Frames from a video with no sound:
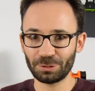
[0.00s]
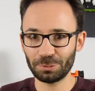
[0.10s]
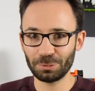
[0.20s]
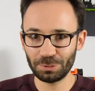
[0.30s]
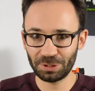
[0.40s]

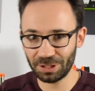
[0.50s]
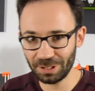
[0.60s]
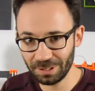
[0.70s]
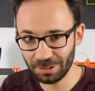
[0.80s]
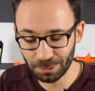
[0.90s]
you
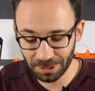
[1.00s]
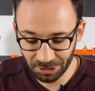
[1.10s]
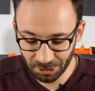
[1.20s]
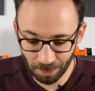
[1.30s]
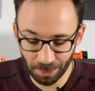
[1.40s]
see during
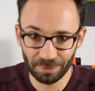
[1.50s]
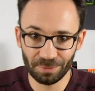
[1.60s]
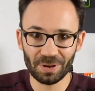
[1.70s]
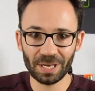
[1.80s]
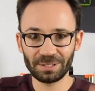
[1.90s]
summer.
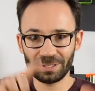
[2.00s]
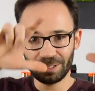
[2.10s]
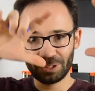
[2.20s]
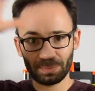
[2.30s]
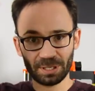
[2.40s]
You've got
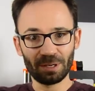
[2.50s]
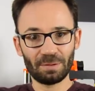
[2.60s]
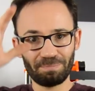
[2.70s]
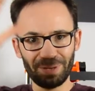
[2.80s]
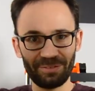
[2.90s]
these
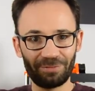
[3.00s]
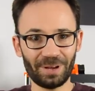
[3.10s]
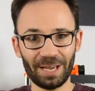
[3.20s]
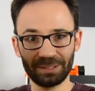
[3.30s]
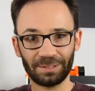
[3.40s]
big
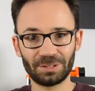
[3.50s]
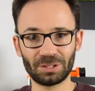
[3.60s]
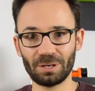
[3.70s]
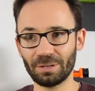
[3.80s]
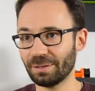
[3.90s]
fans
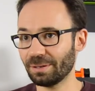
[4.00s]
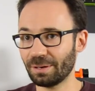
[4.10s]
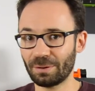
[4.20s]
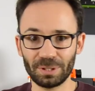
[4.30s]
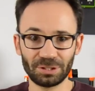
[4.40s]
on
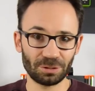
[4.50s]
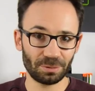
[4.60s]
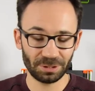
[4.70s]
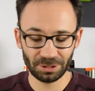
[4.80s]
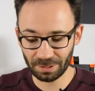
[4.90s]
a
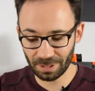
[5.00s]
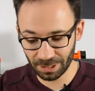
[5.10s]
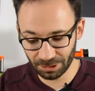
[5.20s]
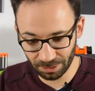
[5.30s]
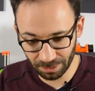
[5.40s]
restaurant
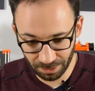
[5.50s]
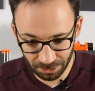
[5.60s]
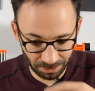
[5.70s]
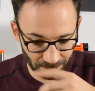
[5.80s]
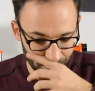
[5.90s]
terrace or
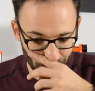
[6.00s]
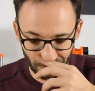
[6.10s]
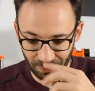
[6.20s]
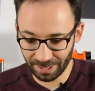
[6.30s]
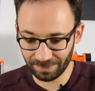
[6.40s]

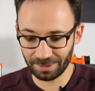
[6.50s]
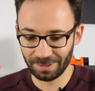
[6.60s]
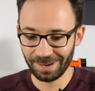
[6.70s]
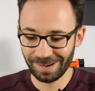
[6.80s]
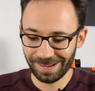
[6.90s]
whatever.
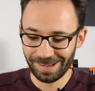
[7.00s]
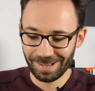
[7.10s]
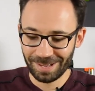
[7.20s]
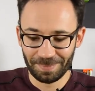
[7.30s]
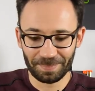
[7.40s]

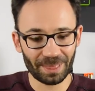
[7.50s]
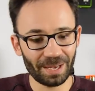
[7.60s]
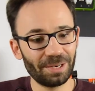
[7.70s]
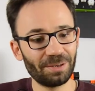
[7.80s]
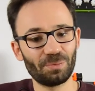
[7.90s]

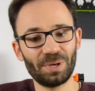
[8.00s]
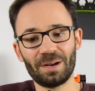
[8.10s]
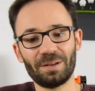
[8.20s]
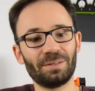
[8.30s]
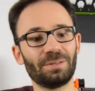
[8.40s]
And we
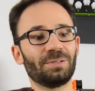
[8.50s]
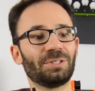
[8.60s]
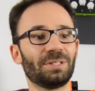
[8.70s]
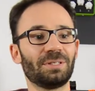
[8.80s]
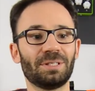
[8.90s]
are
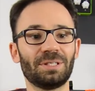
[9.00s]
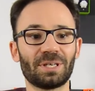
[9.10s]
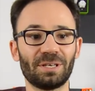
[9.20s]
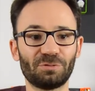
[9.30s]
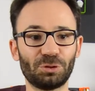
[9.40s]
using this
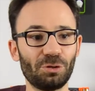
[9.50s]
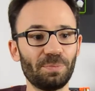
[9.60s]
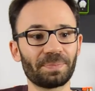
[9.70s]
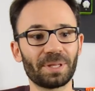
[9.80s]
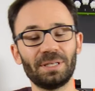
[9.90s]
kind of
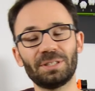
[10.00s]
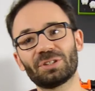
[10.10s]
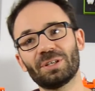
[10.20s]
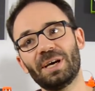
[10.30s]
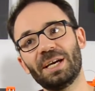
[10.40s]
tube.
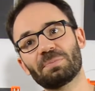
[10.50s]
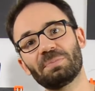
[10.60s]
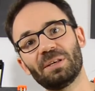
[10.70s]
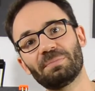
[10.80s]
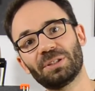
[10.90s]
It's a
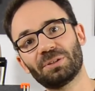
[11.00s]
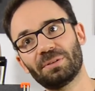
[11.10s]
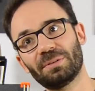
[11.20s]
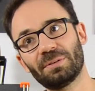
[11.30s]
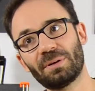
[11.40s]

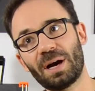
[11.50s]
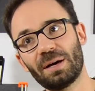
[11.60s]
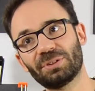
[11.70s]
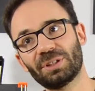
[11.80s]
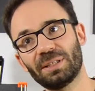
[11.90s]
8mm
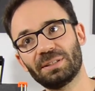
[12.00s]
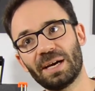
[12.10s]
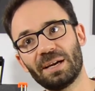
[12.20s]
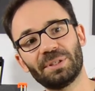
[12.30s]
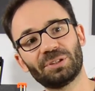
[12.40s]
outside
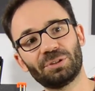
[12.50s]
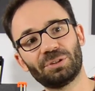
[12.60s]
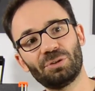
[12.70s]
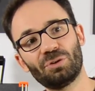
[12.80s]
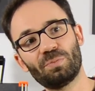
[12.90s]
diameter
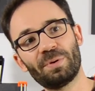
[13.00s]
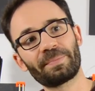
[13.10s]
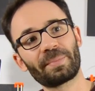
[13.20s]
tube,